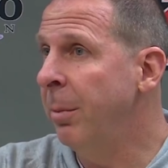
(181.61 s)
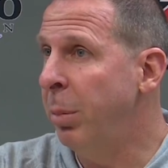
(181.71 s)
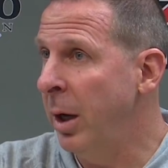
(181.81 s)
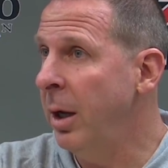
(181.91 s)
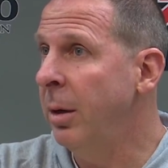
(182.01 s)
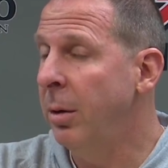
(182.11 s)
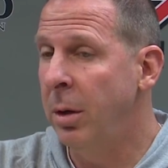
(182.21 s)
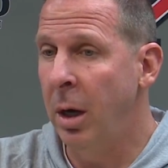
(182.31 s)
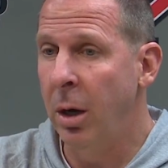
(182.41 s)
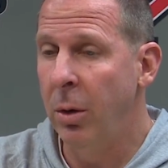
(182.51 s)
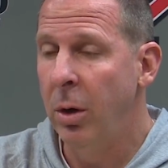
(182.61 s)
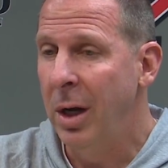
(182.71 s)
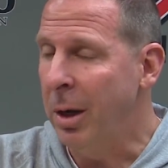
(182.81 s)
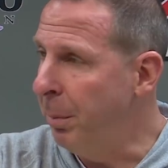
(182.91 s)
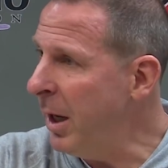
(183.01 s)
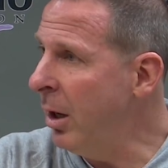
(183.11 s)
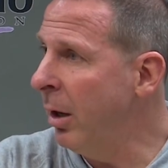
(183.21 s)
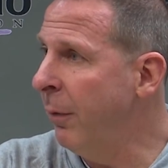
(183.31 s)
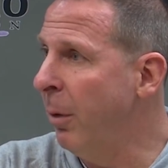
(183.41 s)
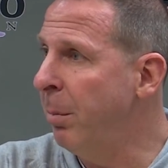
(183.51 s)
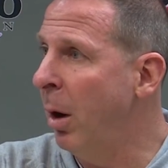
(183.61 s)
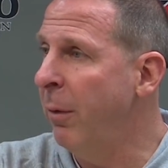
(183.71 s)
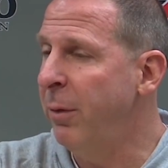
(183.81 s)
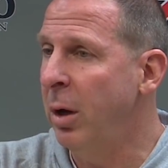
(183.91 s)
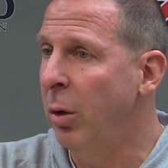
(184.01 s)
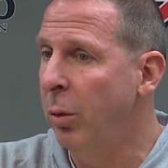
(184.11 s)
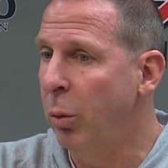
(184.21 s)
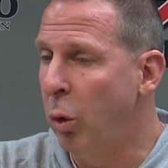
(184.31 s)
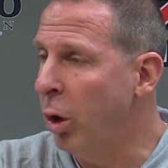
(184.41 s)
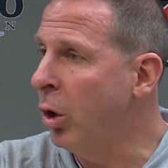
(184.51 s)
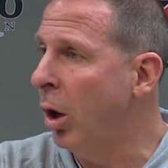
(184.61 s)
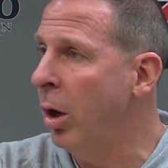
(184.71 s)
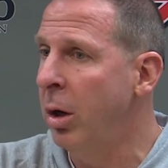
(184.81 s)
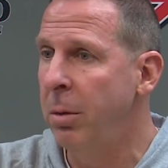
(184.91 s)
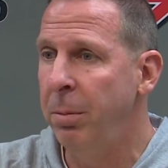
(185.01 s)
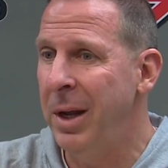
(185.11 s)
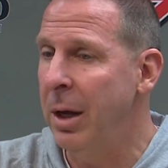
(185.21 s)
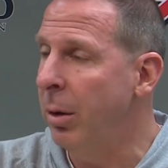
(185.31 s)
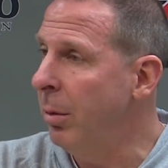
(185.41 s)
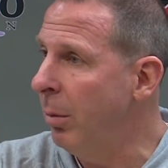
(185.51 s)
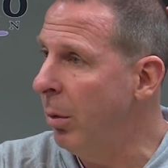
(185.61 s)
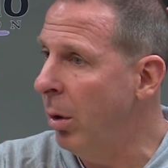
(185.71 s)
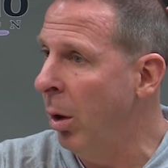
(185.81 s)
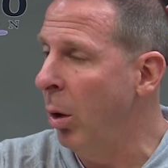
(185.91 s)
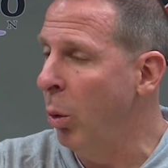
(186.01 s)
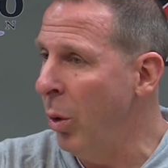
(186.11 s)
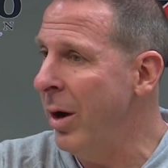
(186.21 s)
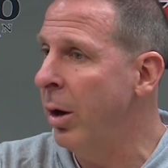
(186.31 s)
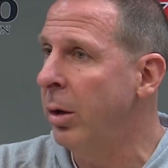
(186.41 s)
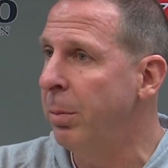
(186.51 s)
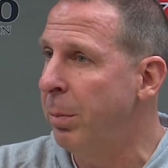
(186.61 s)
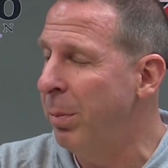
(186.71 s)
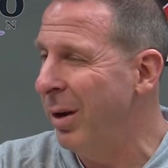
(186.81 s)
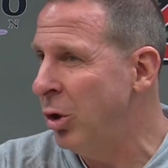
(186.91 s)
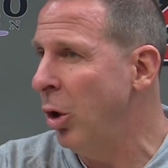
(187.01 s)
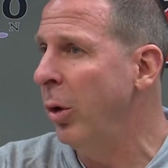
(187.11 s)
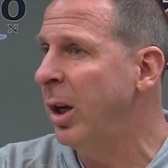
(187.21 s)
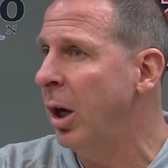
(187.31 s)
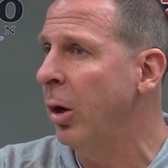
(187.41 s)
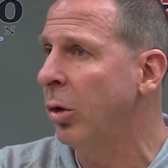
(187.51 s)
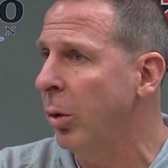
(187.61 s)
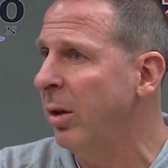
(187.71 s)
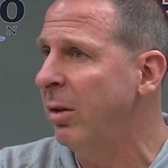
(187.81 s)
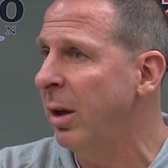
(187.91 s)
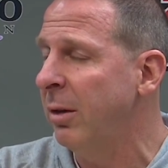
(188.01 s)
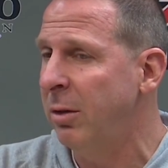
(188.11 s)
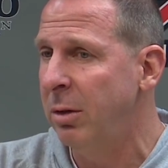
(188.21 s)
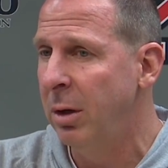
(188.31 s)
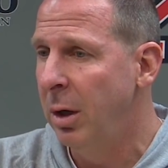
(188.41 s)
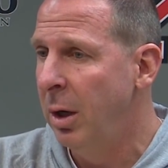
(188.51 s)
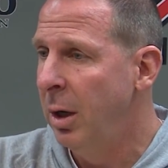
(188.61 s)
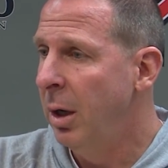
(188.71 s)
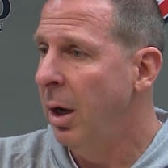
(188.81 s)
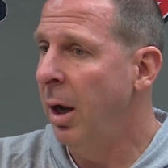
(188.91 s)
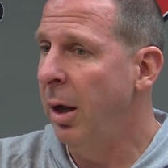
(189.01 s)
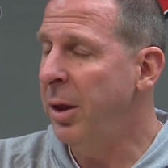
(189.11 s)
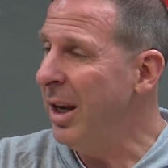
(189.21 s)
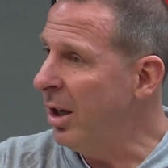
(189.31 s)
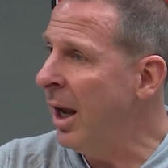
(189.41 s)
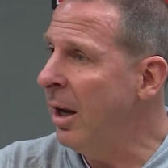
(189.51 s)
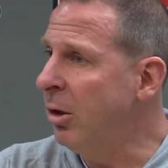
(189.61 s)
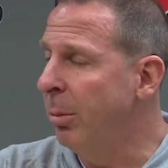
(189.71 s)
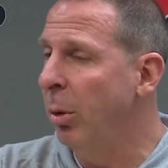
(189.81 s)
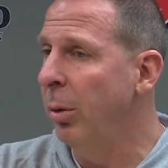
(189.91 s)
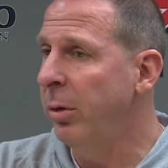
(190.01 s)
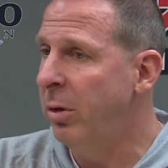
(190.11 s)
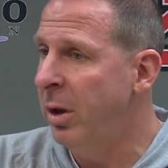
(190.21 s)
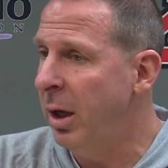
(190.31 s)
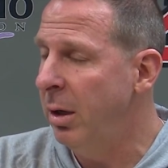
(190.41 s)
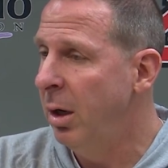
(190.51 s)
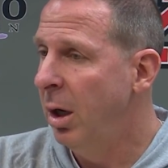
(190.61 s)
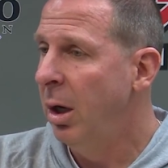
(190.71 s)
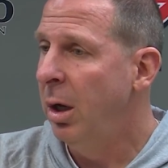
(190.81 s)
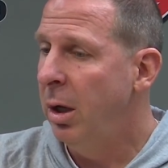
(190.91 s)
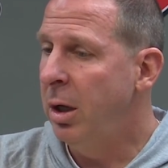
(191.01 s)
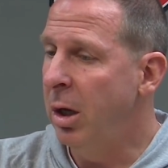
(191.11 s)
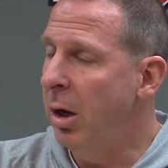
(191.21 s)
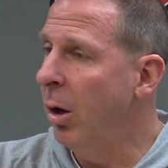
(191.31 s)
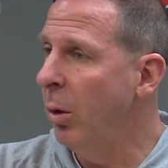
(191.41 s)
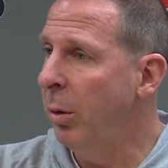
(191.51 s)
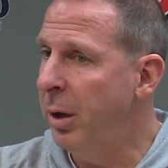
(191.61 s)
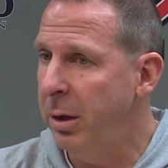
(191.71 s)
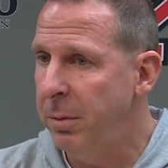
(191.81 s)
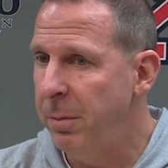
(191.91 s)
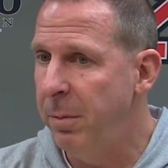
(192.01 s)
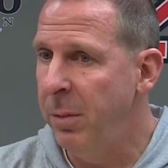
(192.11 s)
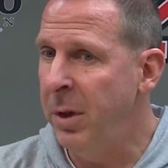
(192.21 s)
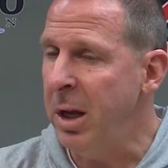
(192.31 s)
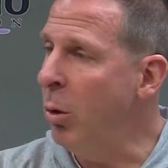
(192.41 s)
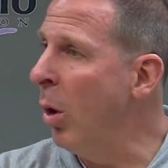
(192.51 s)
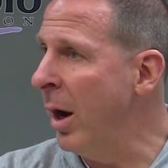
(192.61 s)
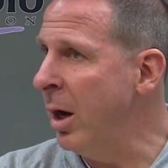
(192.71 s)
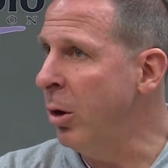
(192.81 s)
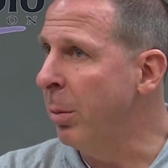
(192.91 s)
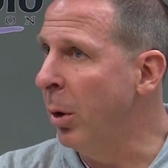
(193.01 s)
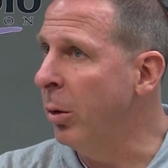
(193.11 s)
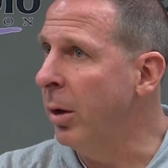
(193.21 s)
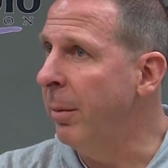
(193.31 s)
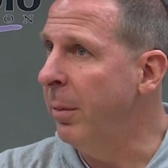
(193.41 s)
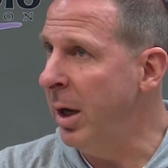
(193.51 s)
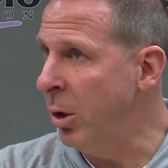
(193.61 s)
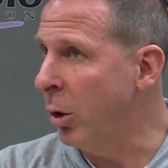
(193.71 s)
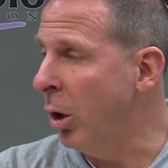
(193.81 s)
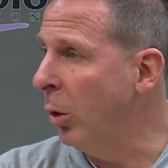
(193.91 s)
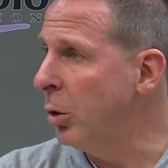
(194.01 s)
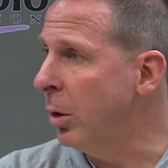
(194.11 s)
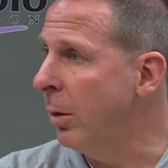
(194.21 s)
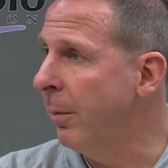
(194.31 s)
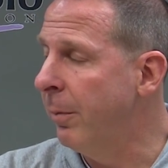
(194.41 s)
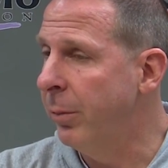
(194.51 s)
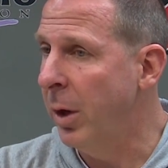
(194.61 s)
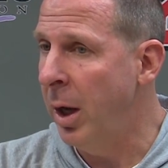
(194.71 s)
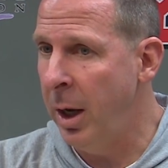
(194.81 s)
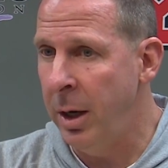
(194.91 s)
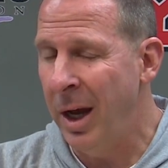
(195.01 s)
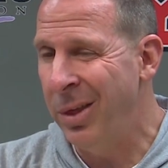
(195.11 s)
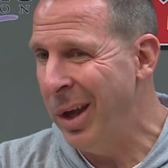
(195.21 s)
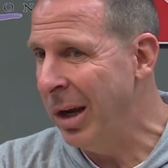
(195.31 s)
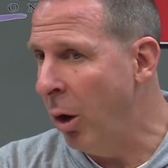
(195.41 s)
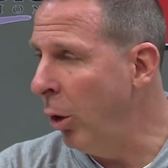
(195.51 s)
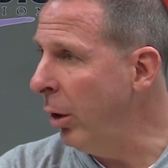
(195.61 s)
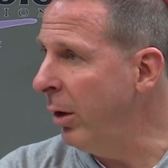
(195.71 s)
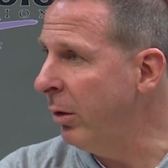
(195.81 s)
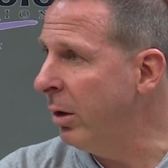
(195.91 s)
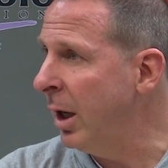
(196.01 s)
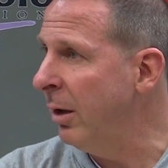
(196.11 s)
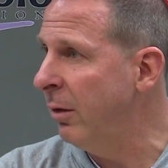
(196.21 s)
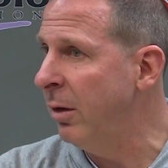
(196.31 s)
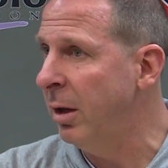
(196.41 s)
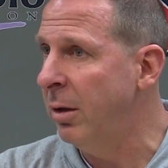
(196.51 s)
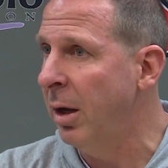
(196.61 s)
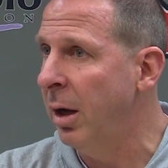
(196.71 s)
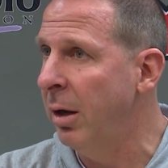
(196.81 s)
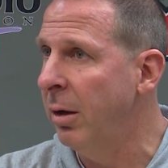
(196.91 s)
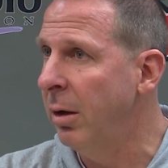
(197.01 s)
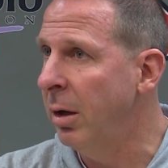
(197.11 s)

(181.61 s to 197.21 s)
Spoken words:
them play, compete on the football field, work hard, be a winner, show the characteristics, the intangibles that that you want in your program, in your culture. And I think all those kids that, the